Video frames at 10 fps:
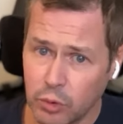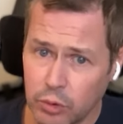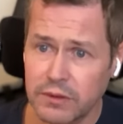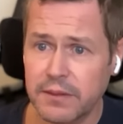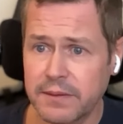
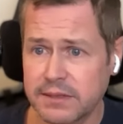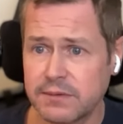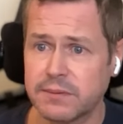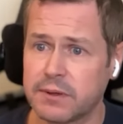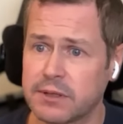all of the things
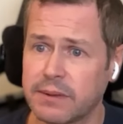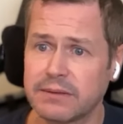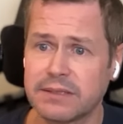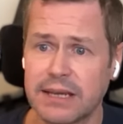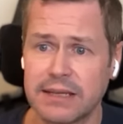we've spoken
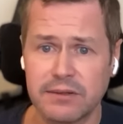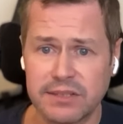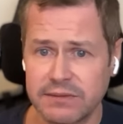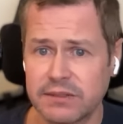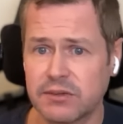about today, those
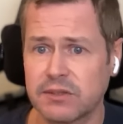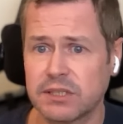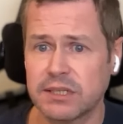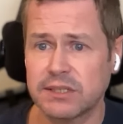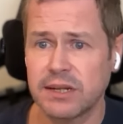7 strategies,